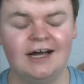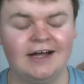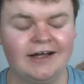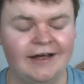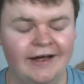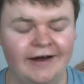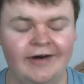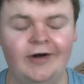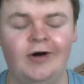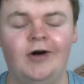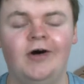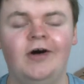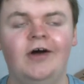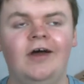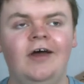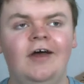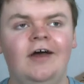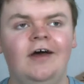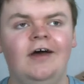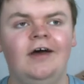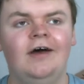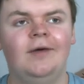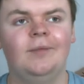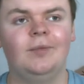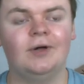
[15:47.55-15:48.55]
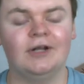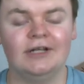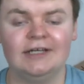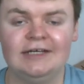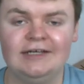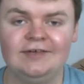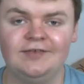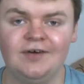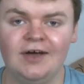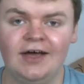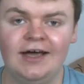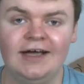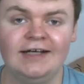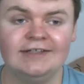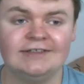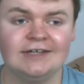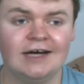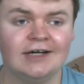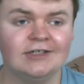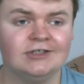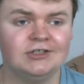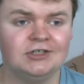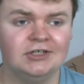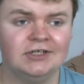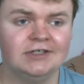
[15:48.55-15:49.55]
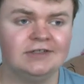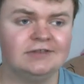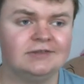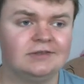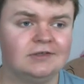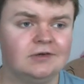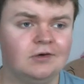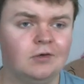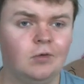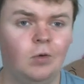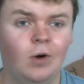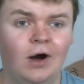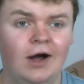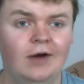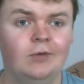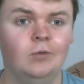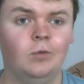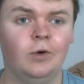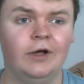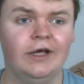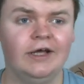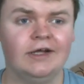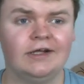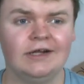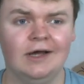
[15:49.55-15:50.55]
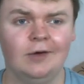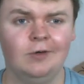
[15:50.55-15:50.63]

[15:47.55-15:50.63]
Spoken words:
I cannot believe it. It's actually quite weird.